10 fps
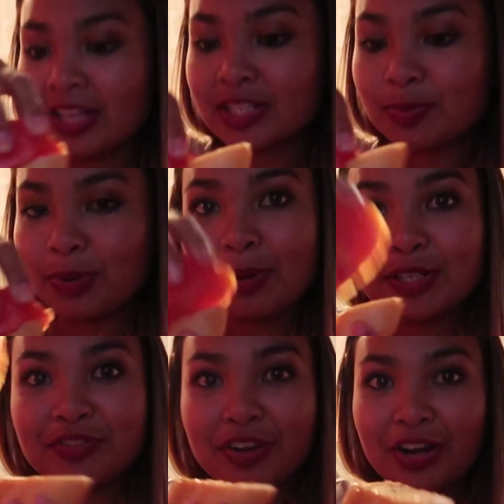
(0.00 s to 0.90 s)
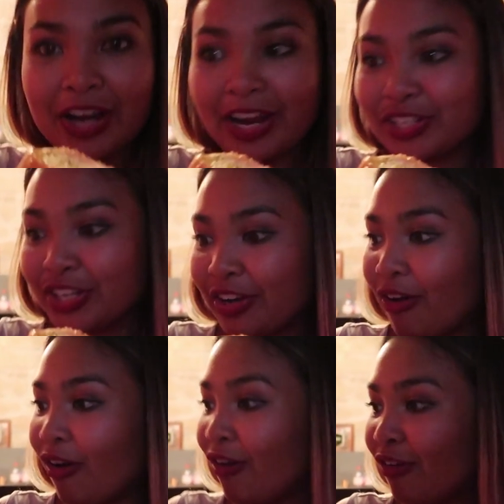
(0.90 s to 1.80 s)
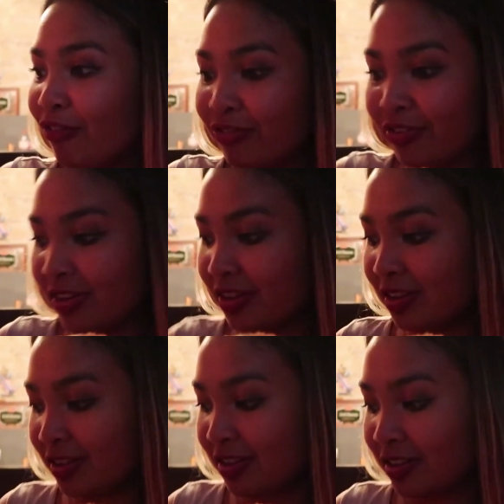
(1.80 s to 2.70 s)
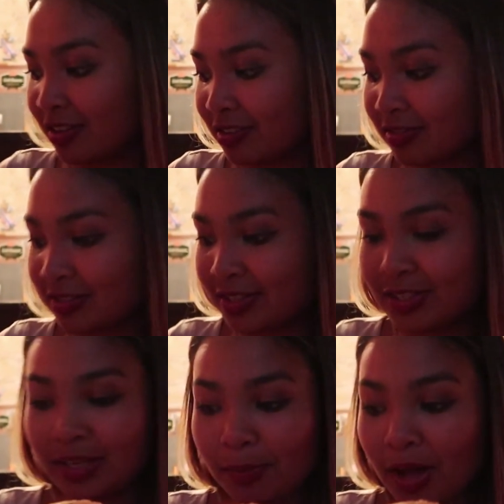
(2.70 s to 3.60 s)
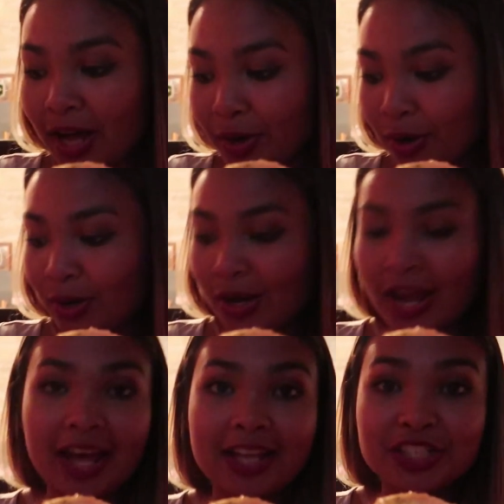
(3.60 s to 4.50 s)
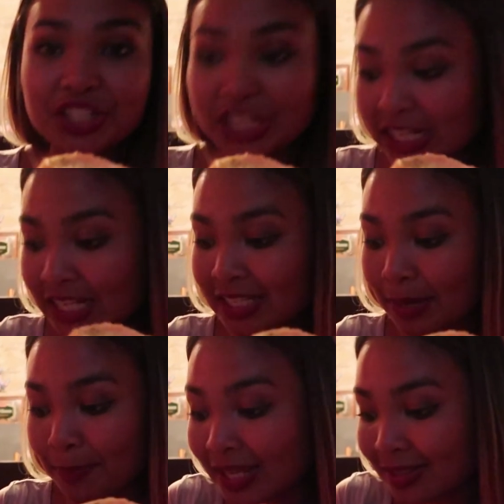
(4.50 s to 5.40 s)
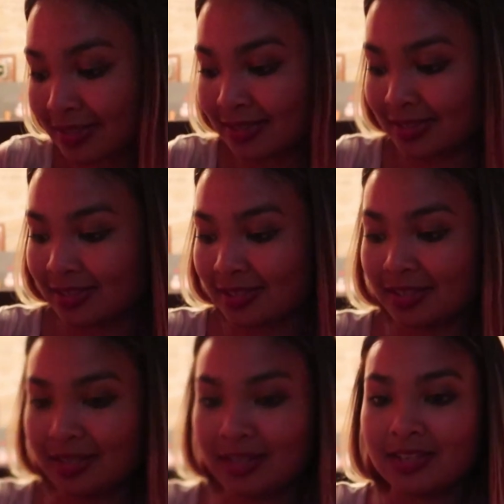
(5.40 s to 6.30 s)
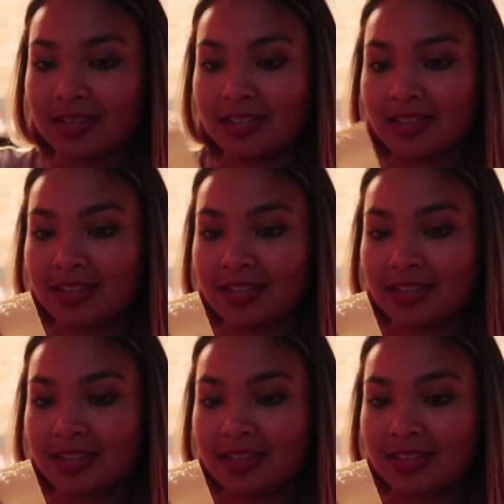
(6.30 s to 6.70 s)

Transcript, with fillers: It's pretty much a variation of um, tomato and cheese and meats